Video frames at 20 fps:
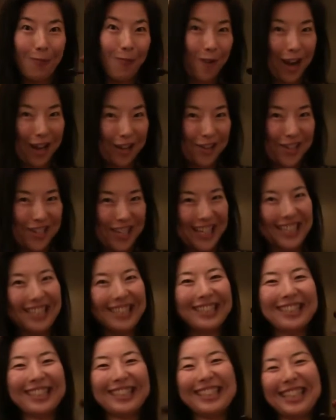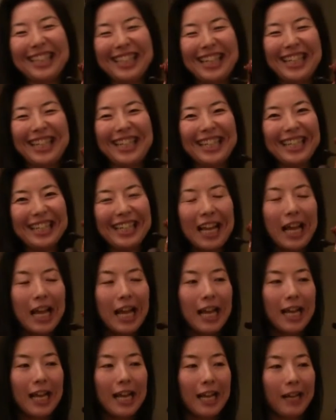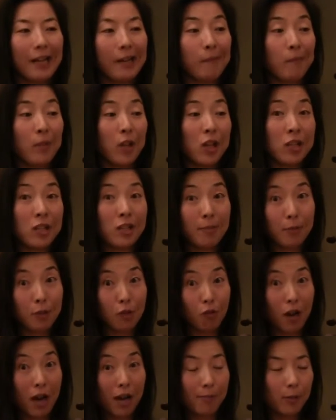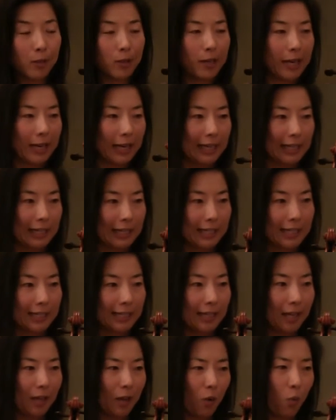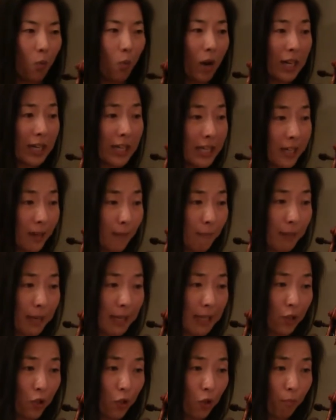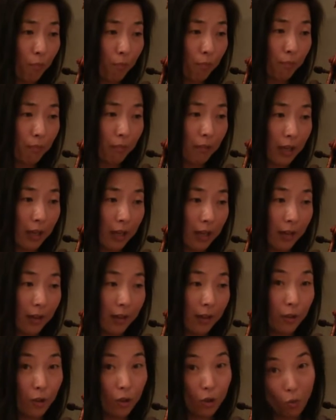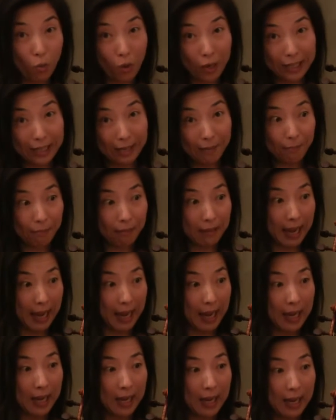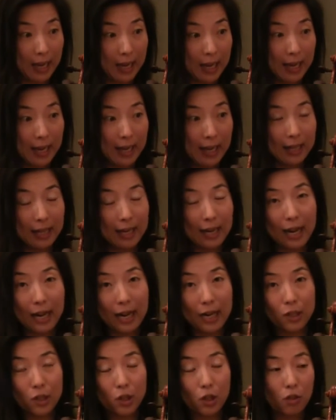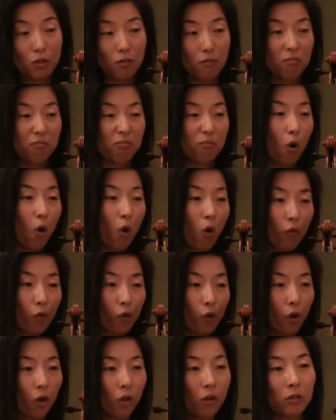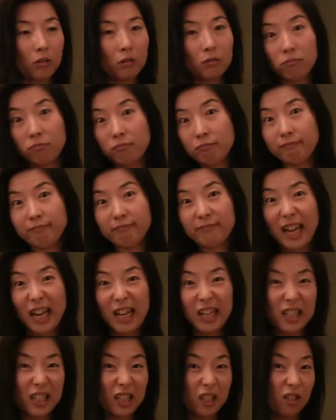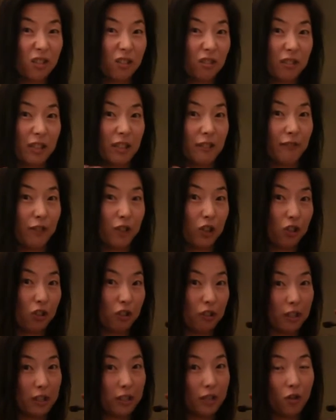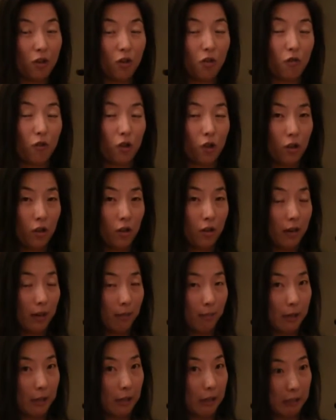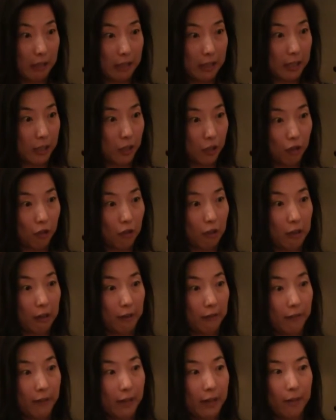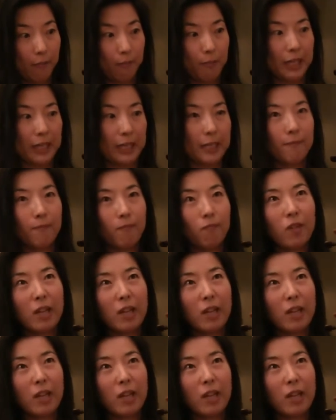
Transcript: watching and clicking. A subscriber asked, what is a piece to so one can play that has overall technical difficulties over ability to learn in a piece?